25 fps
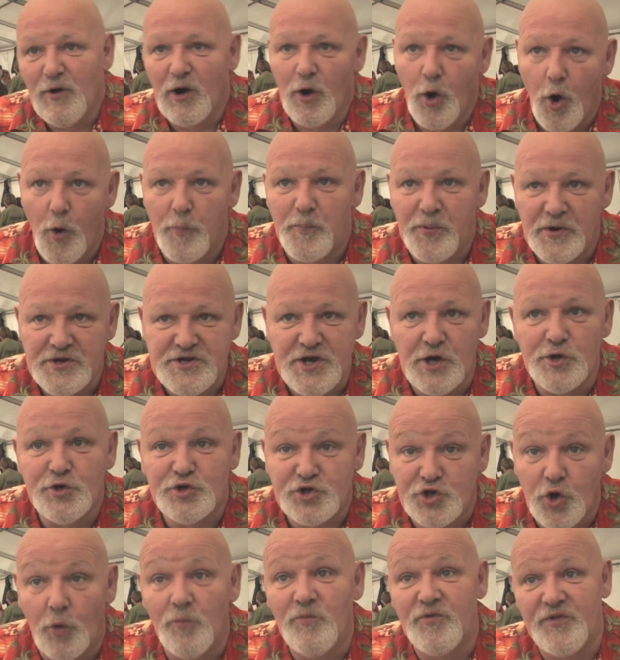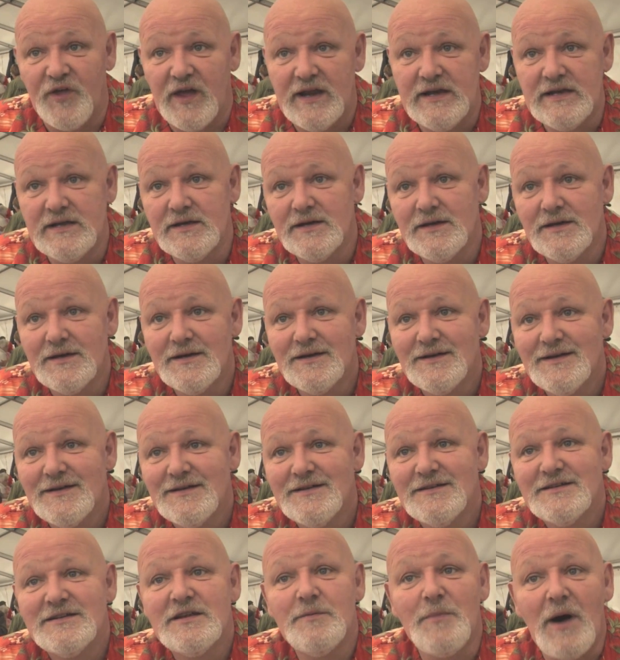we'll all produce something,
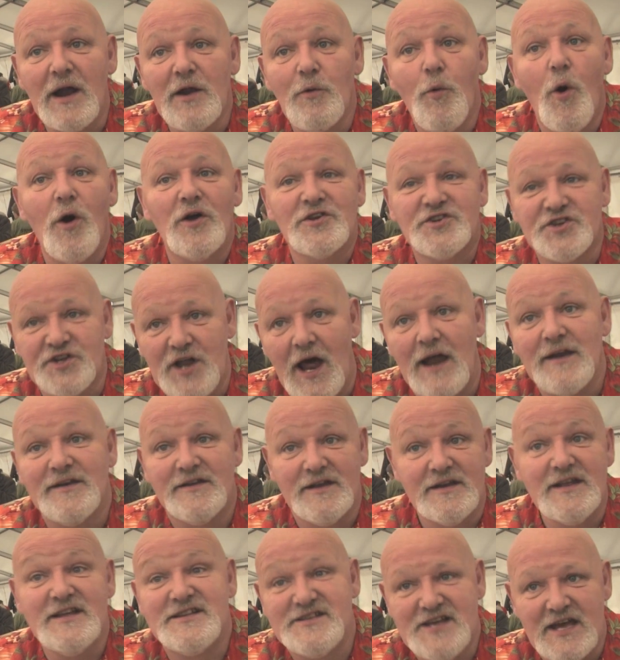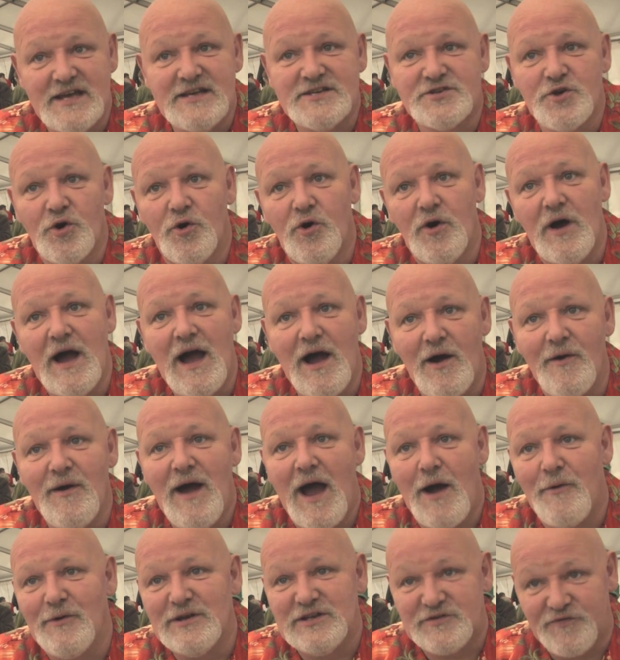no matter what standard it is or how,
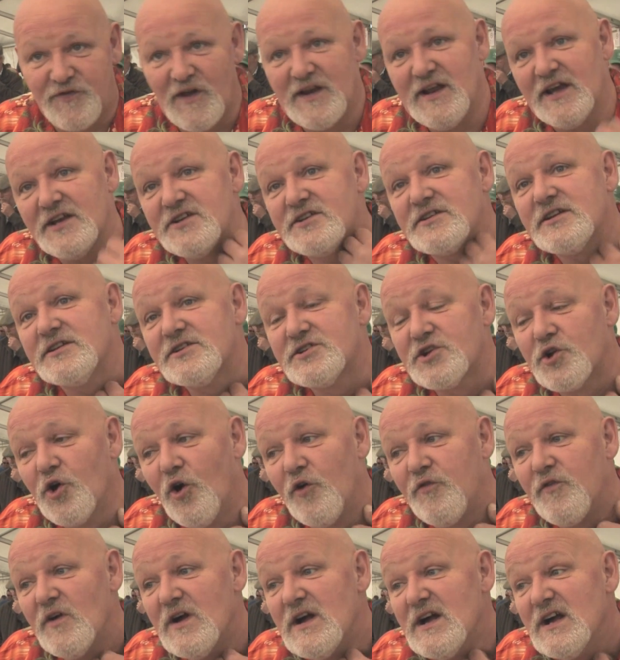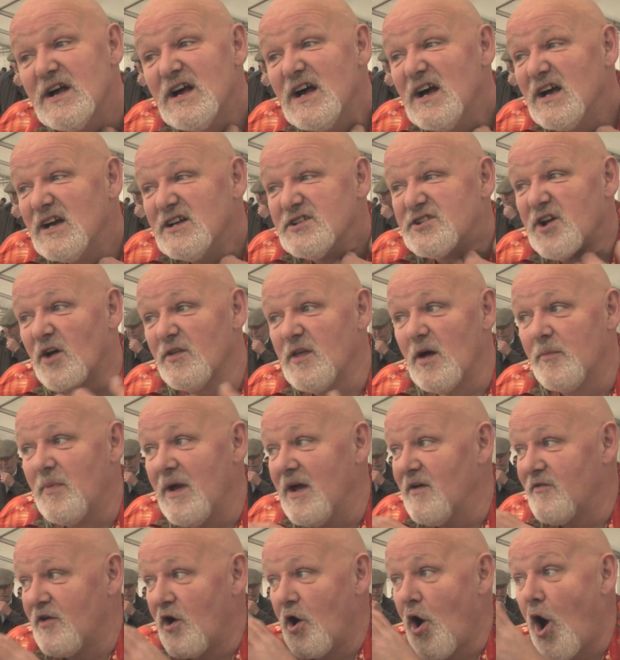how it's finished and stuff. So there'll
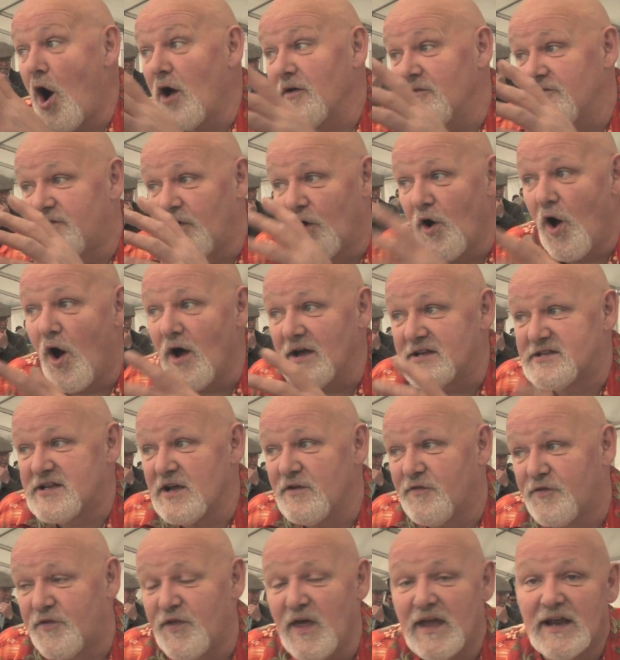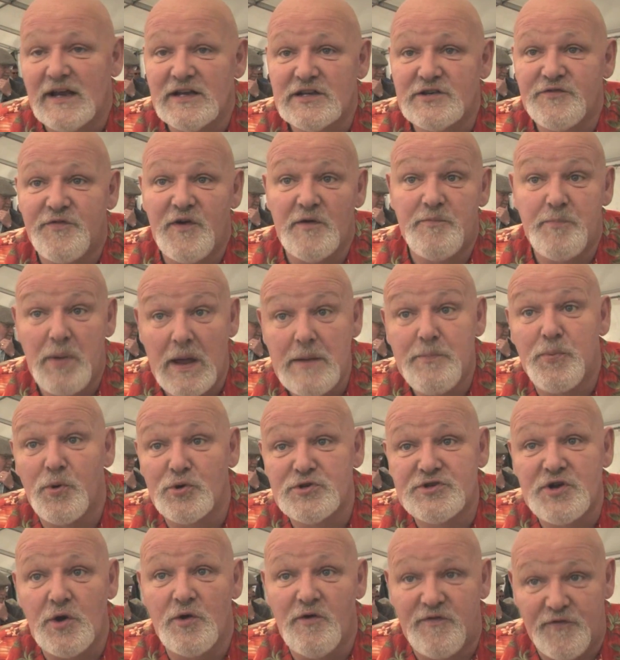be a variety of things for
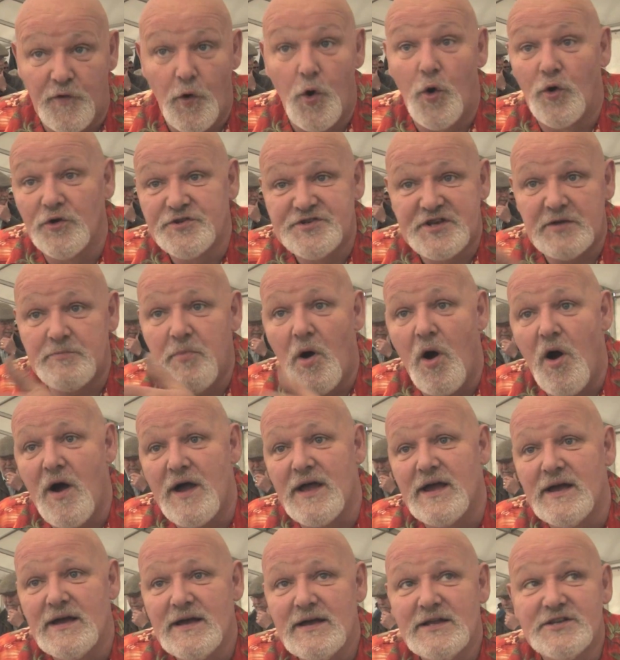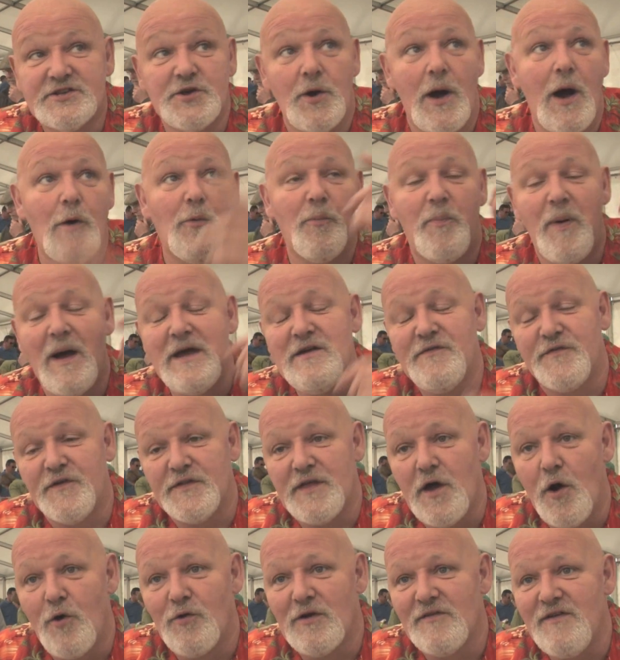people to afford to buy, to help pay
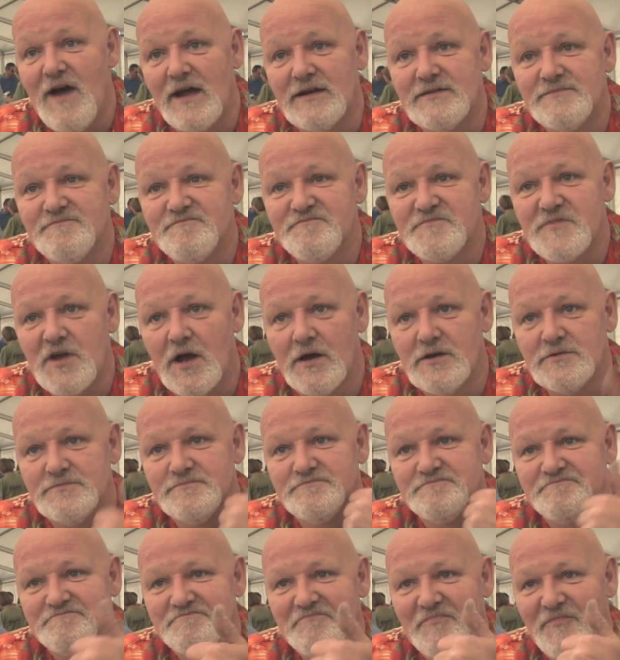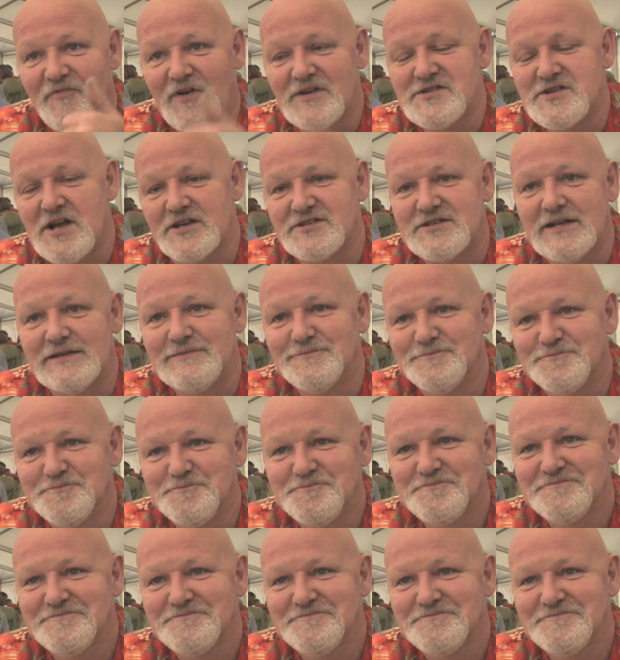for the whole event, so fantastic.